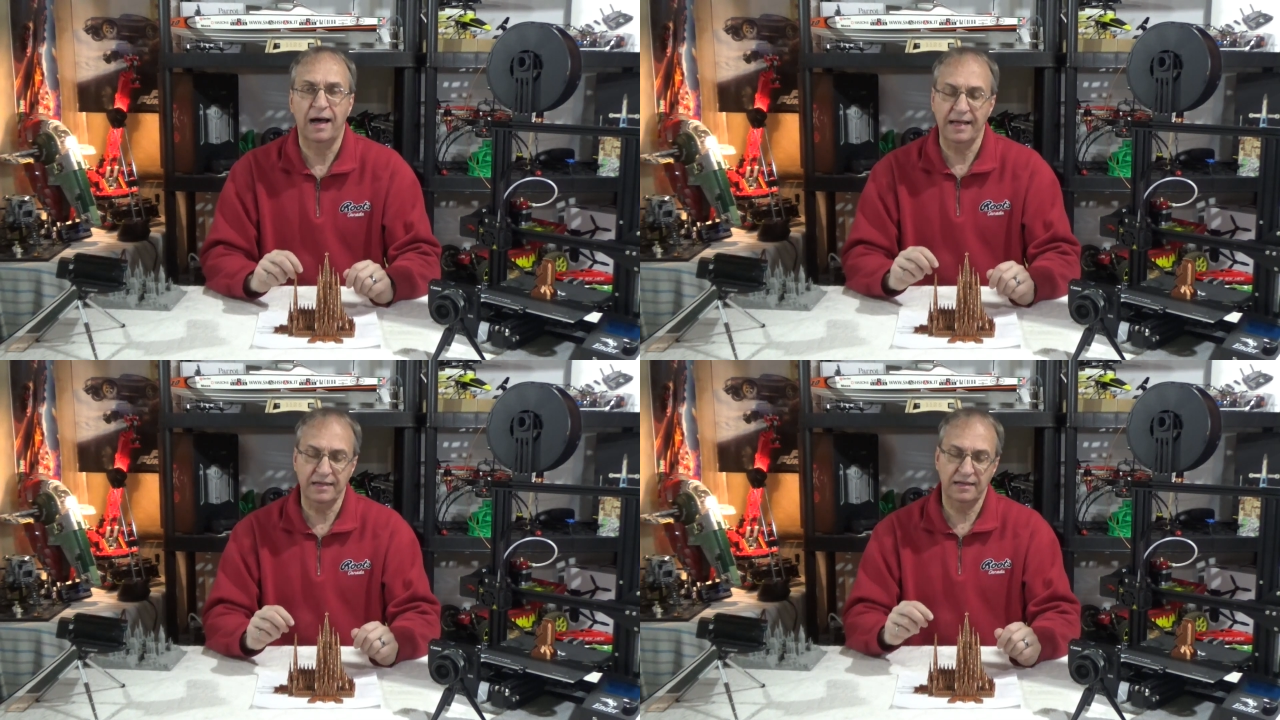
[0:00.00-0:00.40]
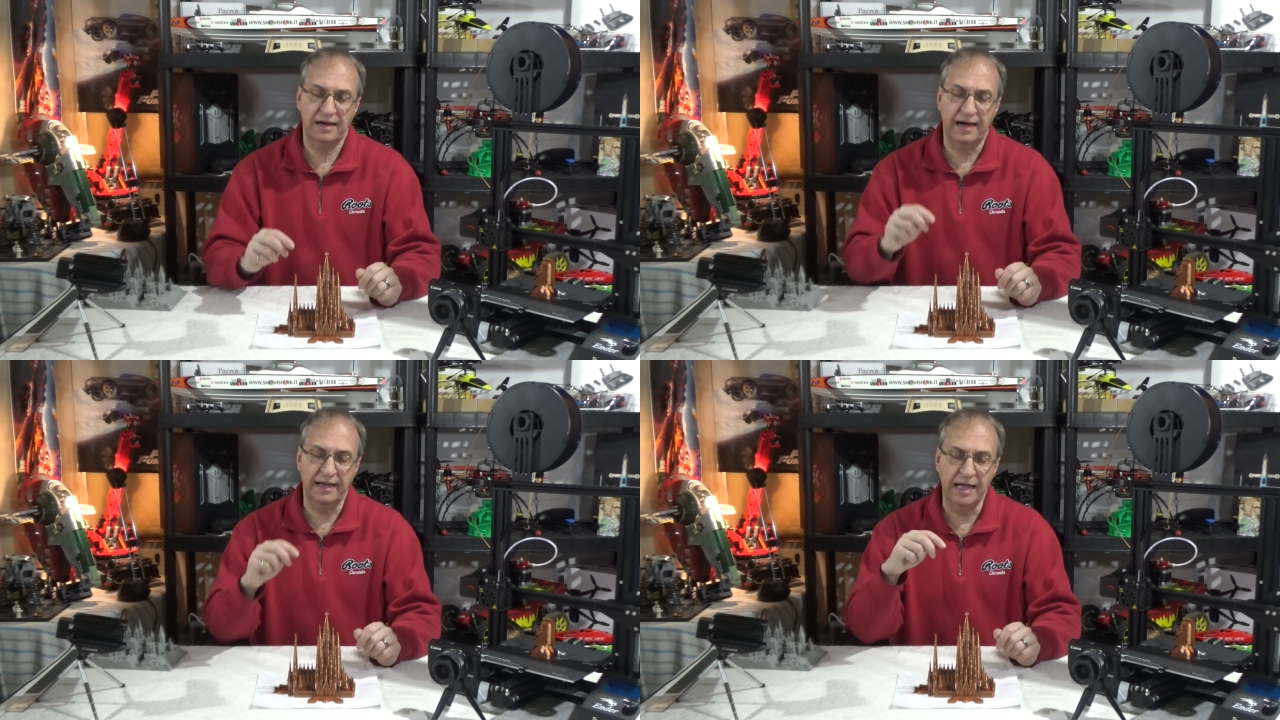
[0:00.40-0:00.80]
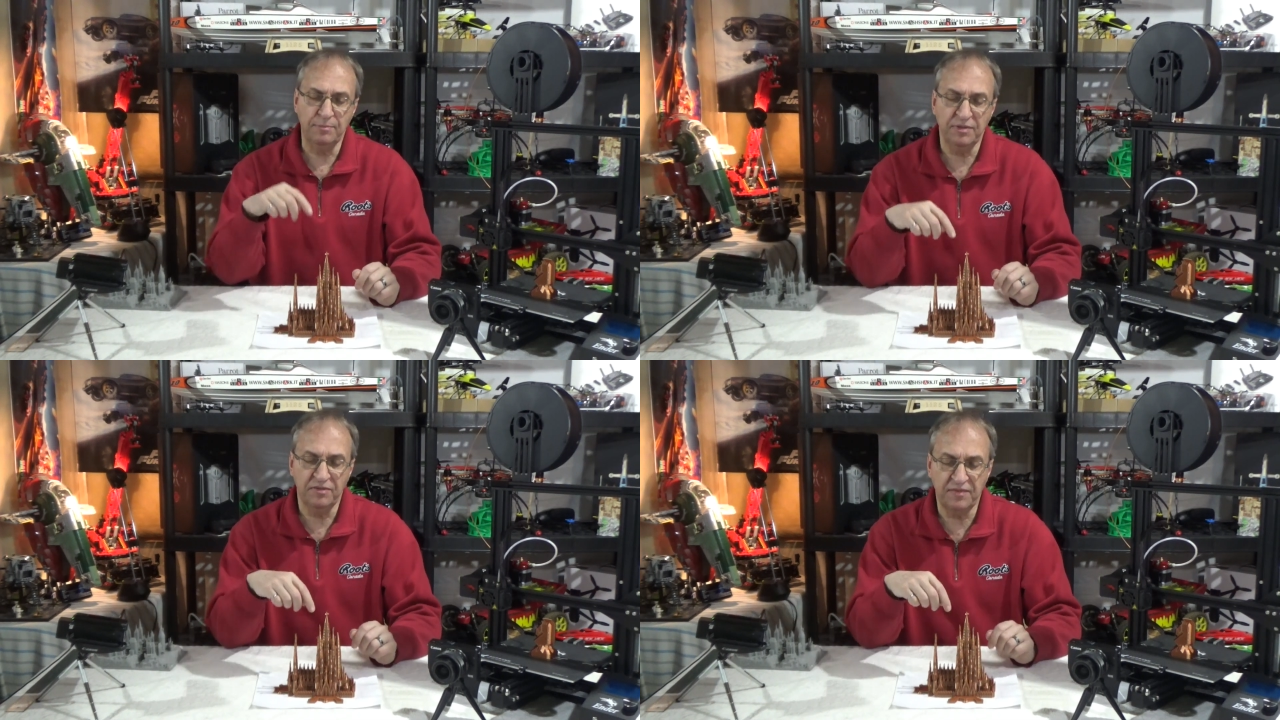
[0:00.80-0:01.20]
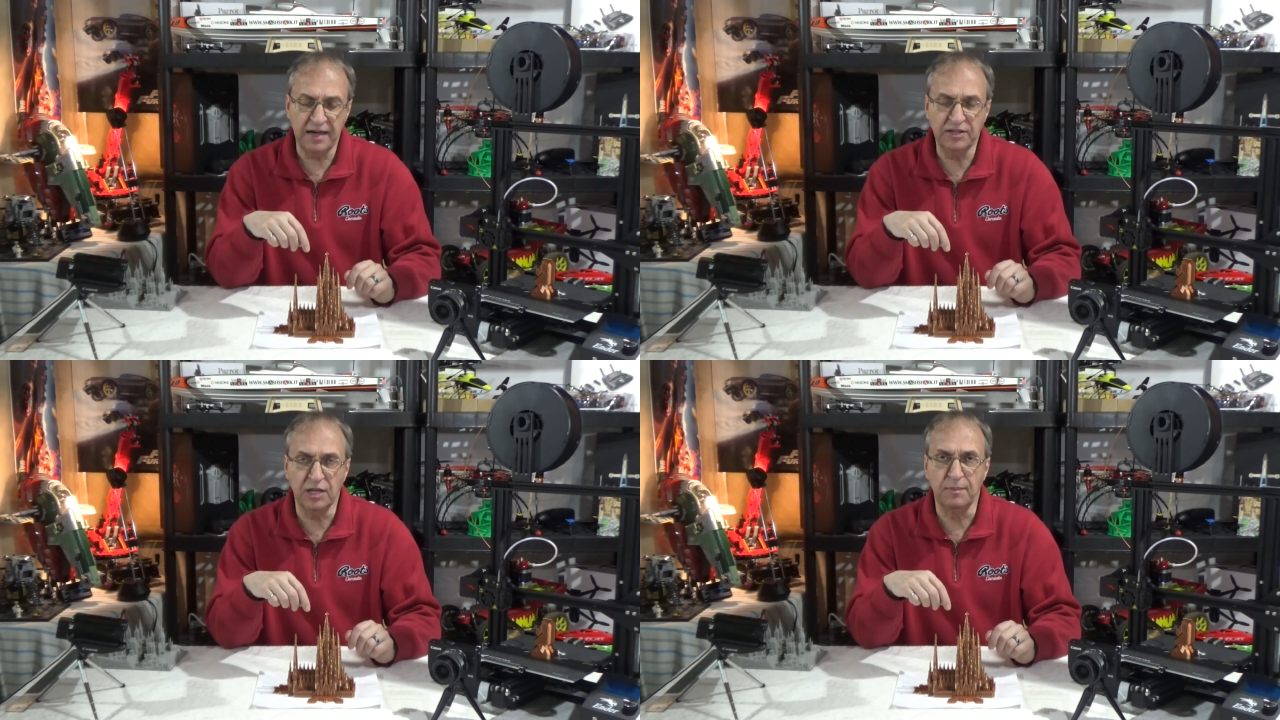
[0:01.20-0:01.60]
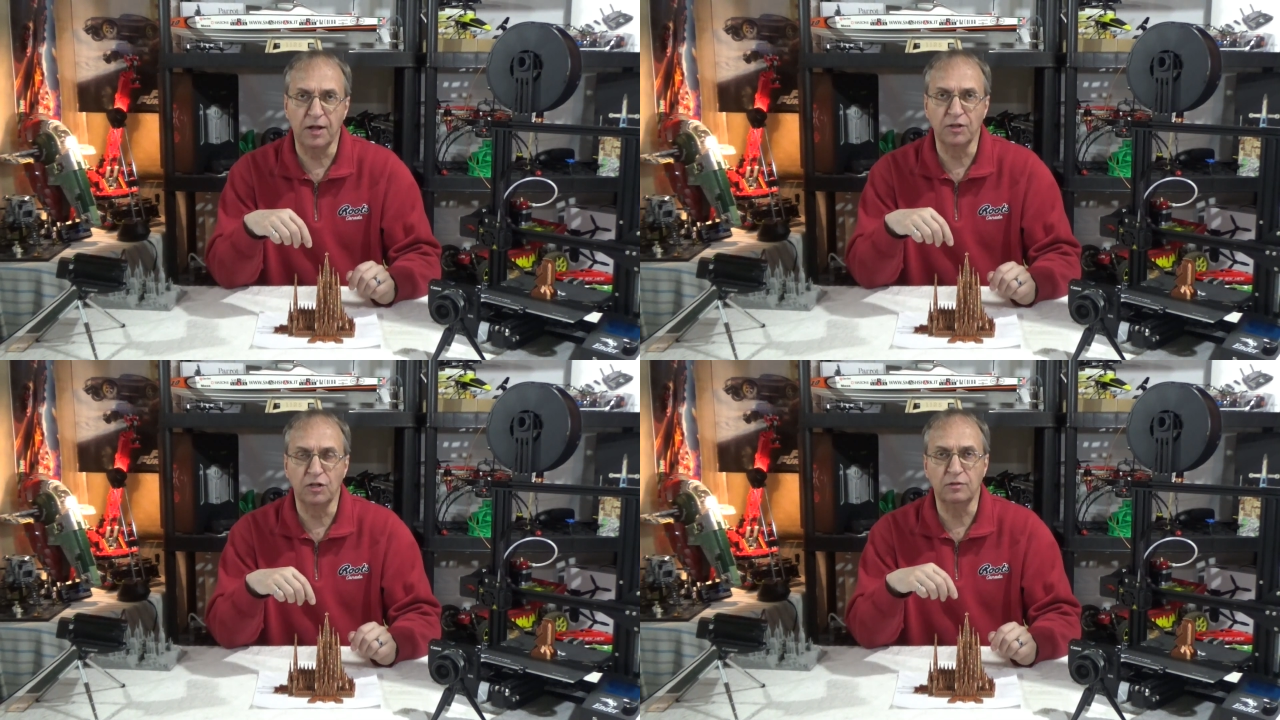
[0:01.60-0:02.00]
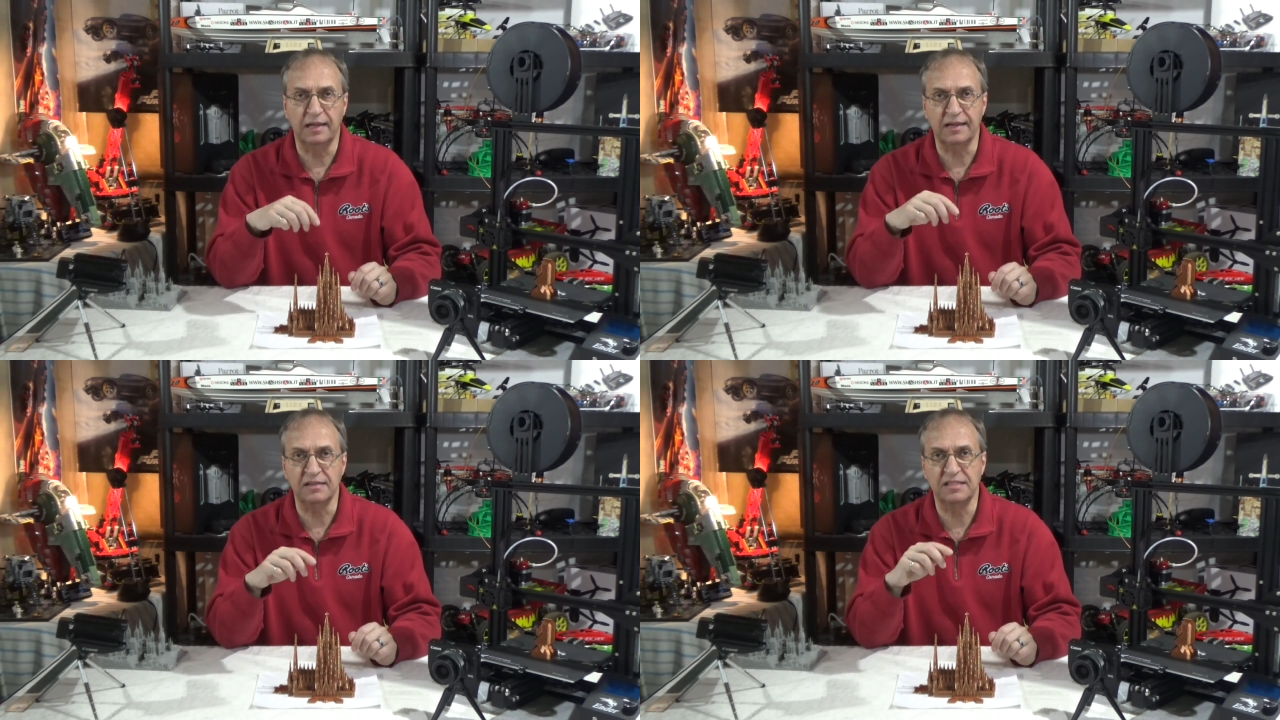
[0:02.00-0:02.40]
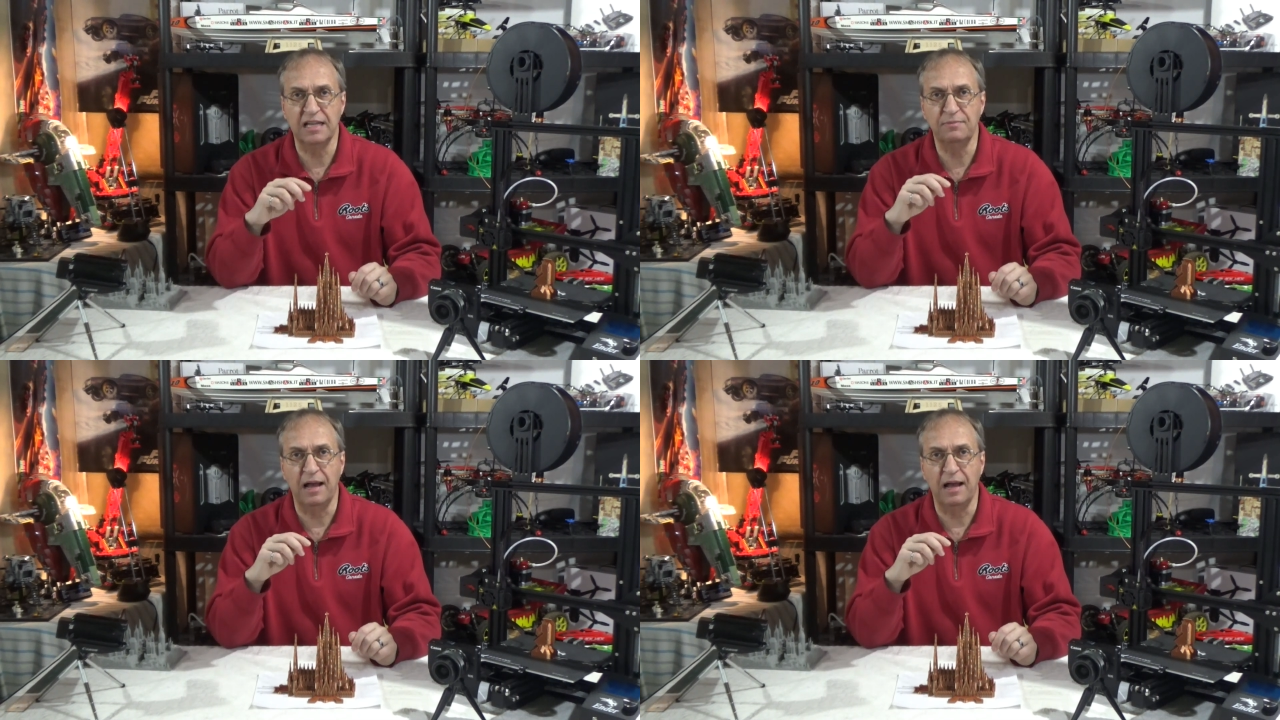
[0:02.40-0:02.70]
I amplified the model, like I said,